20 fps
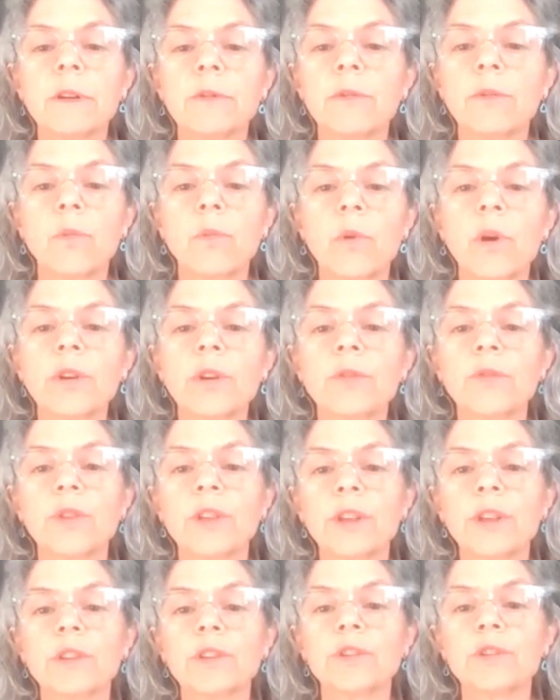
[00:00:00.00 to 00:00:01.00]
wonderful
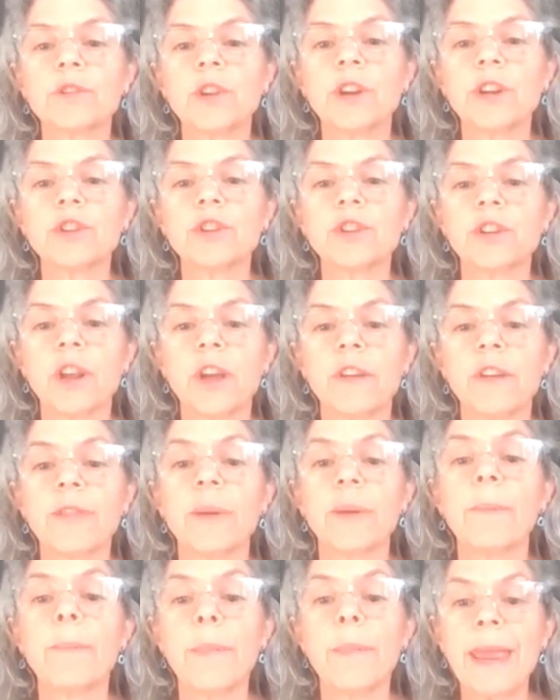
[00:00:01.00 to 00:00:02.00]
illustration of
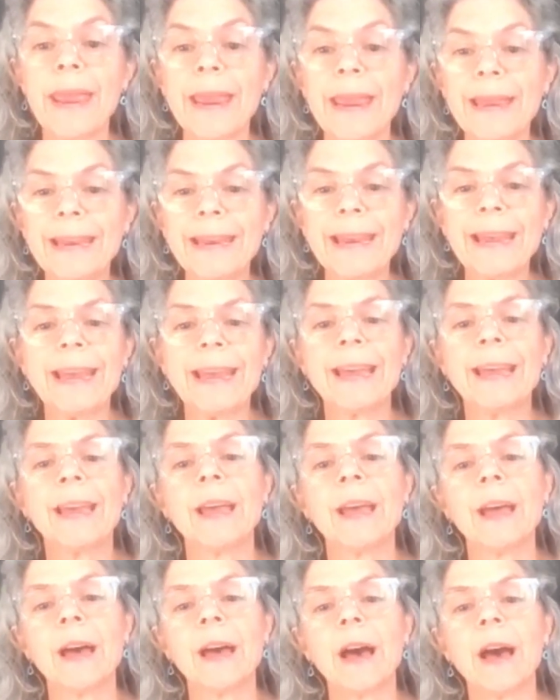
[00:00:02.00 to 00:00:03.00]
the main
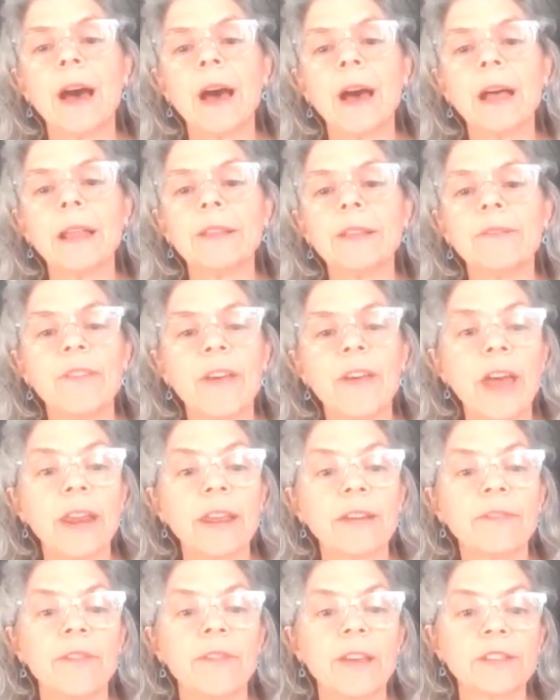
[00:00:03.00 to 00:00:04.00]

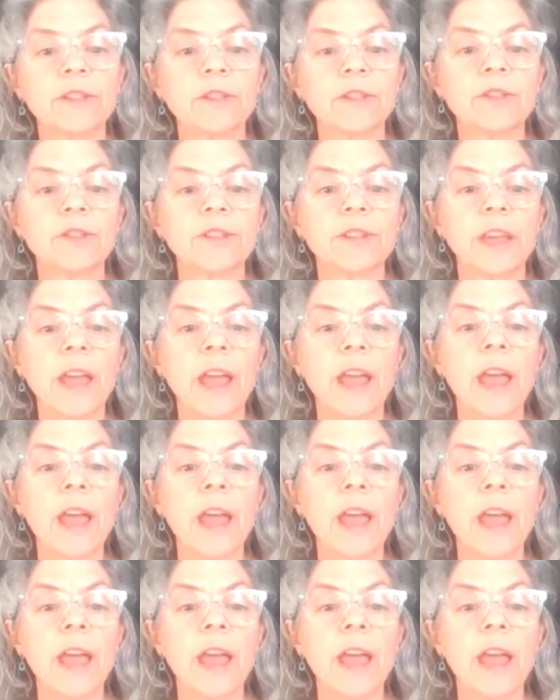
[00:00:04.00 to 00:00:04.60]
lymphatic vessels,